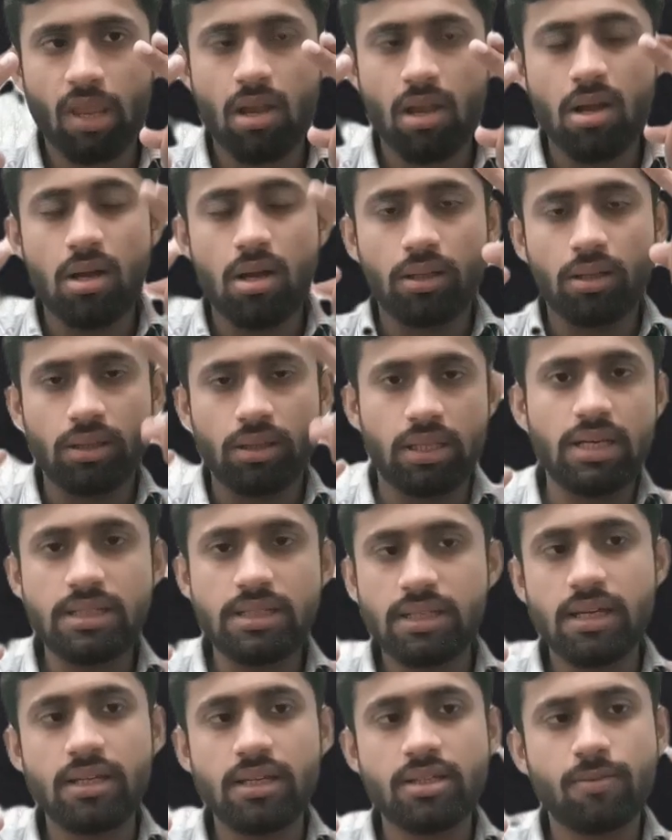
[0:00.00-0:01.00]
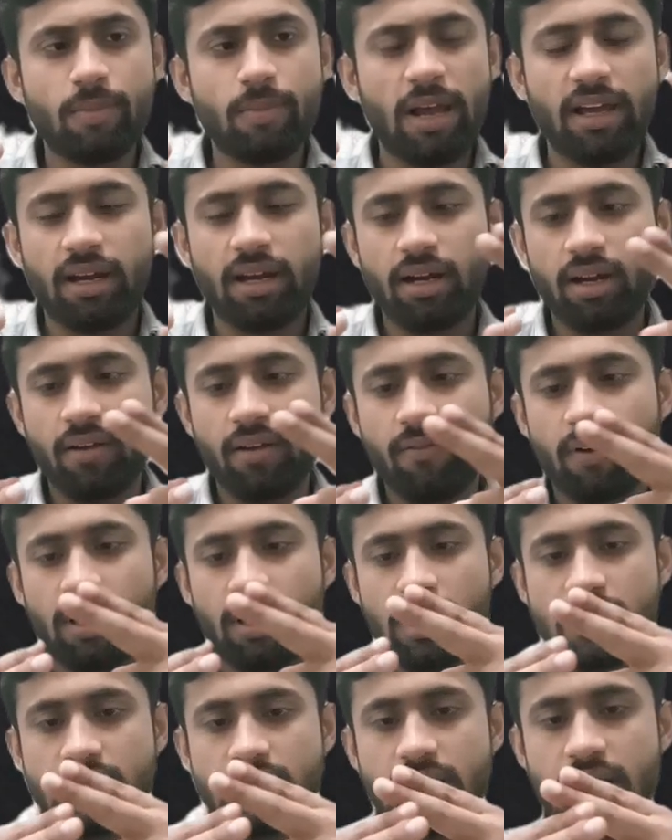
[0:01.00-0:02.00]
this is magnetic field
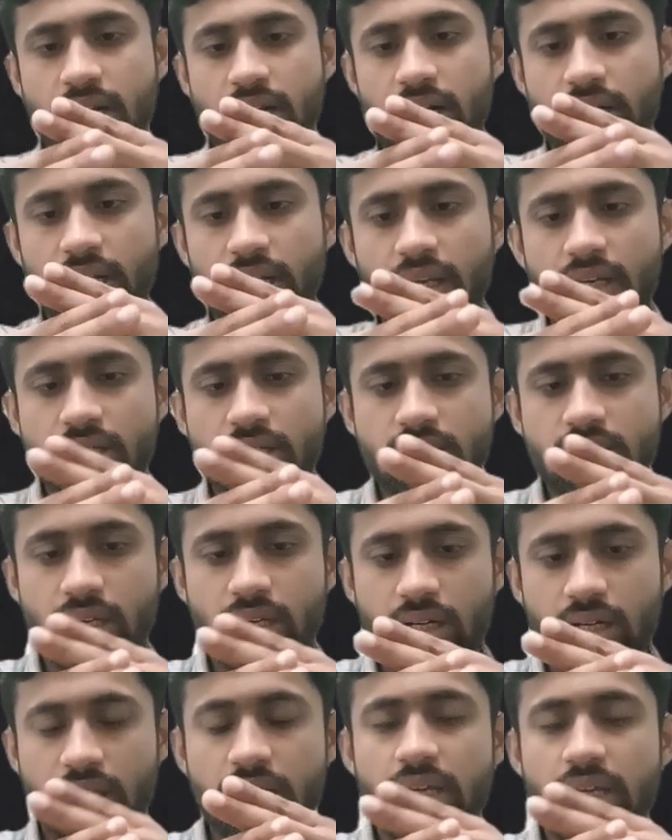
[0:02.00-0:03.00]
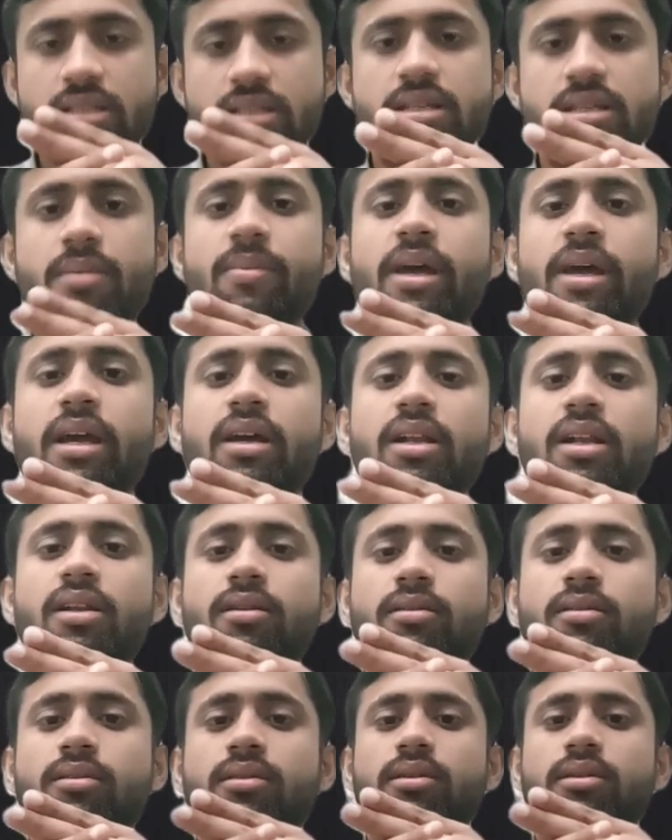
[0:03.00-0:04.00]
lines, they are cutting each other. There is some angle,
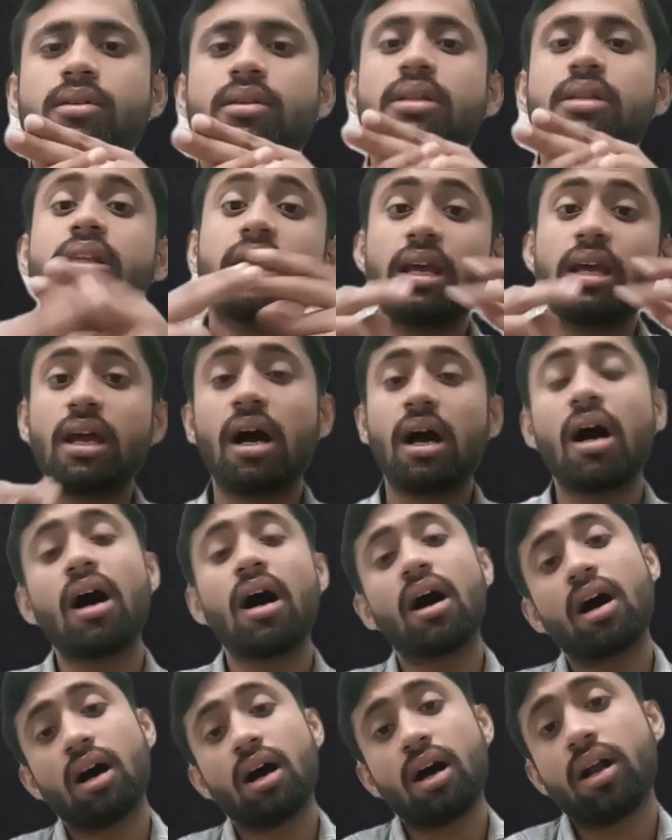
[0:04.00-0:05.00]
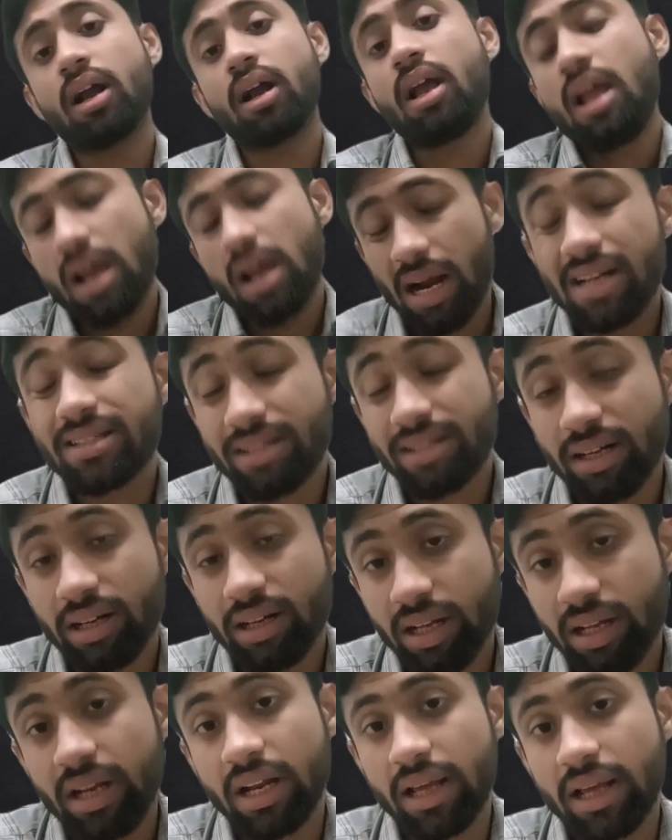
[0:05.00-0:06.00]
they are at
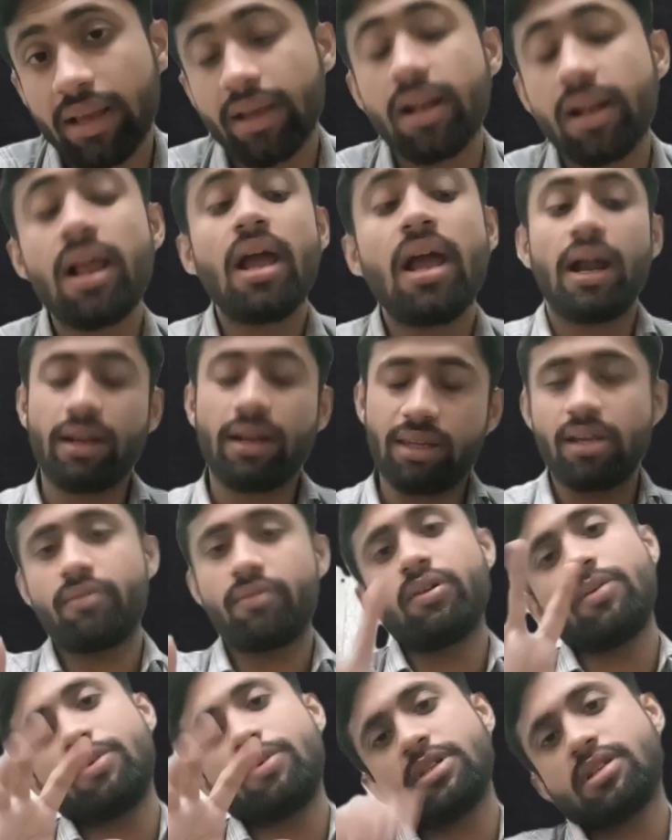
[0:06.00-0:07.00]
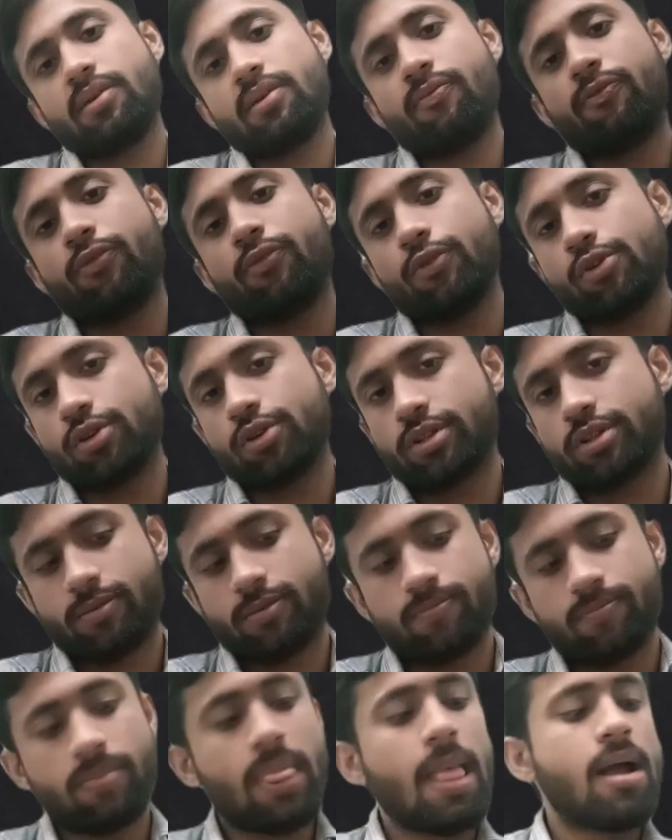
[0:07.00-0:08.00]
certain angle, and there will be some force.
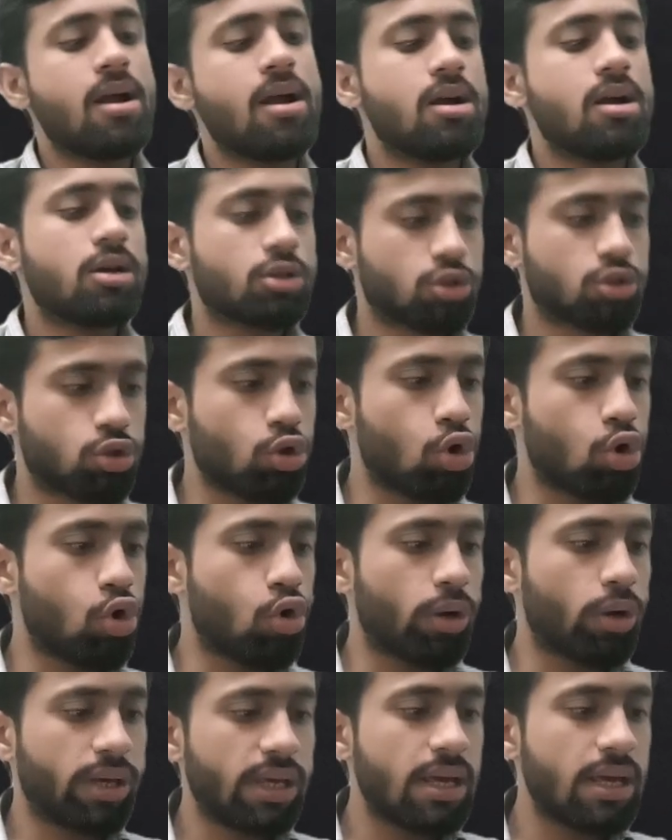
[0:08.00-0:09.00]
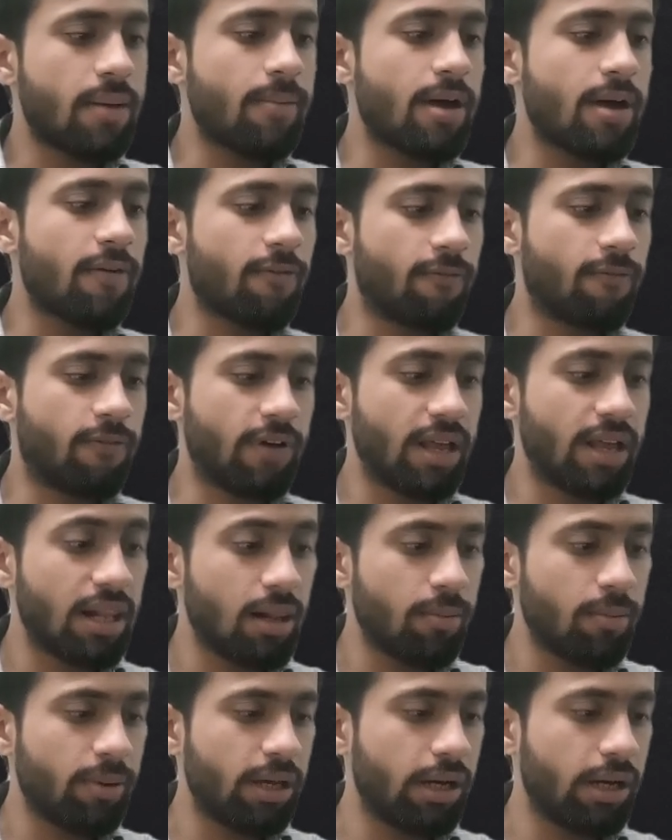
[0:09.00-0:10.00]
So EMF will
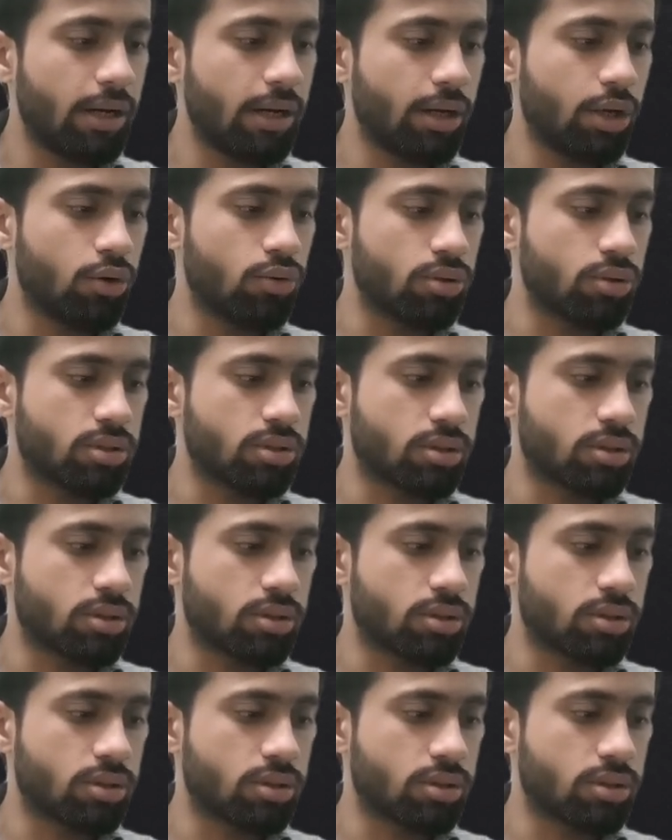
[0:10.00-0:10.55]
be induced.